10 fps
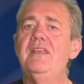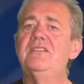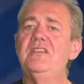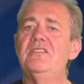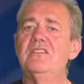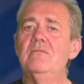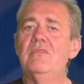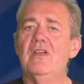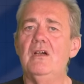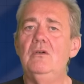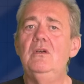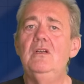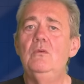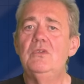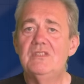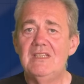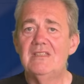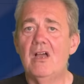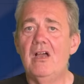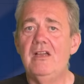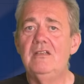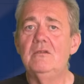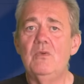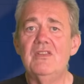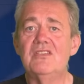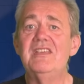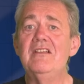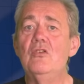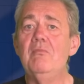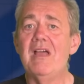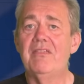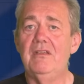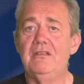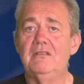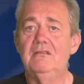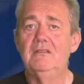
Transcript: This system, though, was designed with a single method